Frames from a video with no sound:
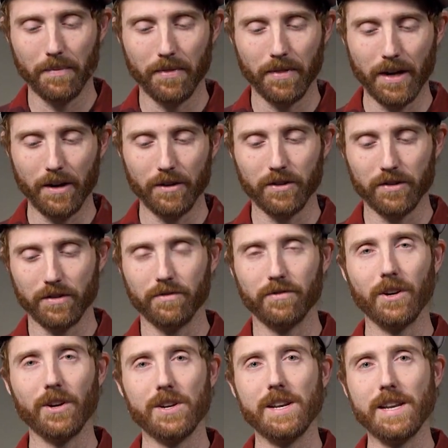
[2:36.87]
They are just a
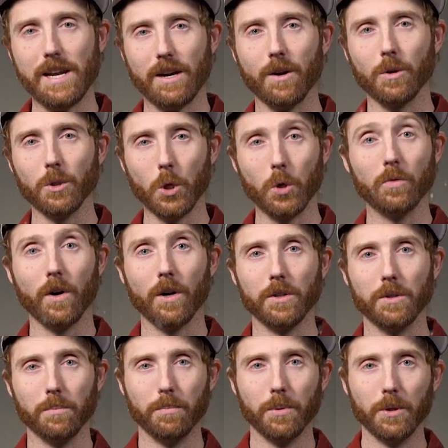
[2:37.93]
very narrow, low
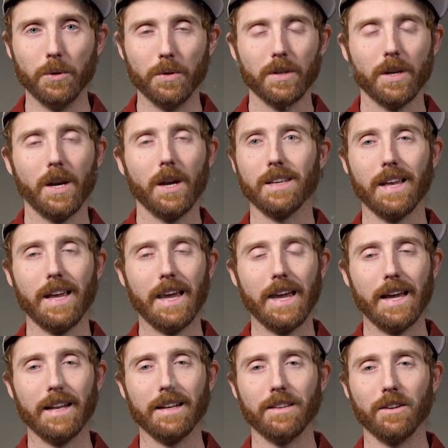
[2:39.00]
volume boot,
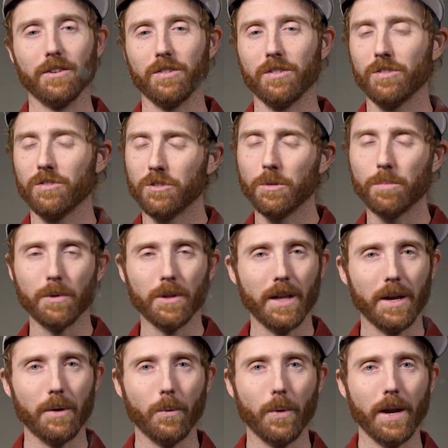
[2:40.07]
and they're super
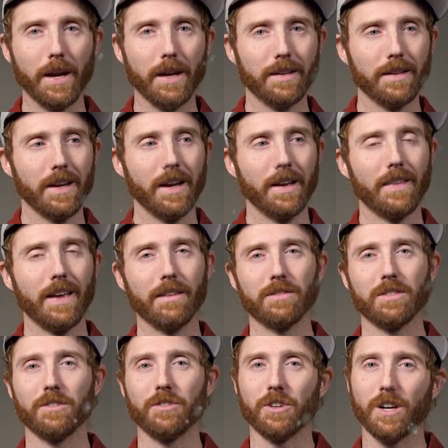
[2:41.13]
lightweight. They have
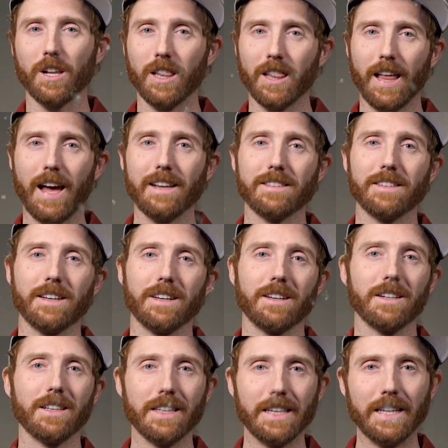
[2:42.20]
such a classic,
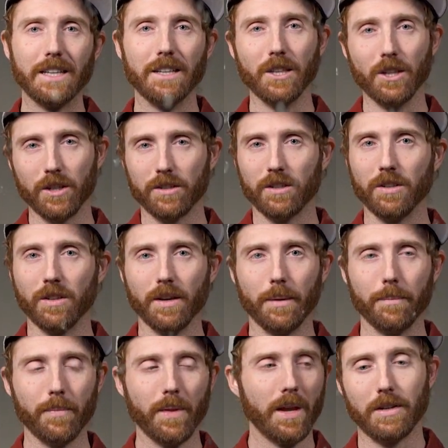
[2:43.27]
clean look to
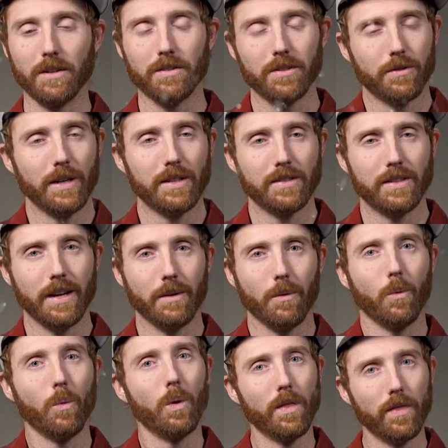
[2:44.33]
them. They're just a great
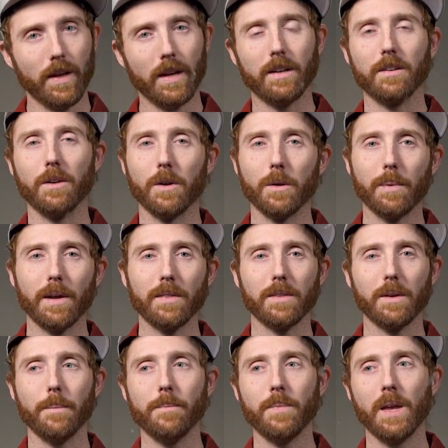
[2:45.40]
skate. One thing to note about
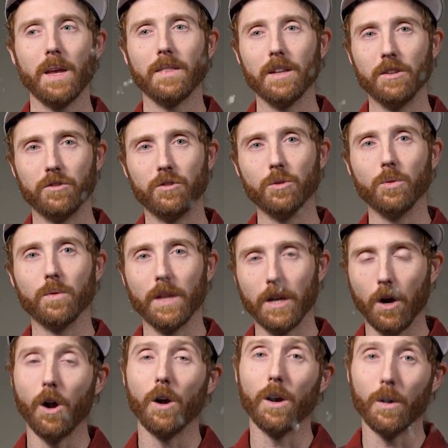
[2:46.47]
them, they
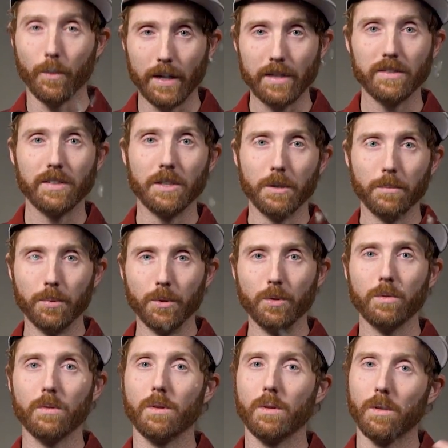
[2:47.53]
are a raised heel
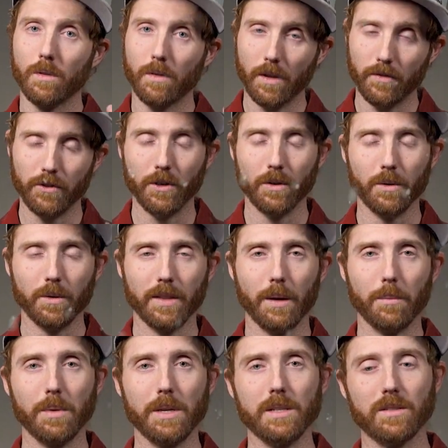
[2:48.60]
boot, if you don't know what
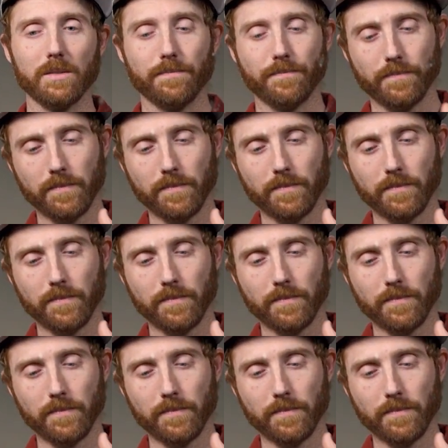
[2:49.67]
that means.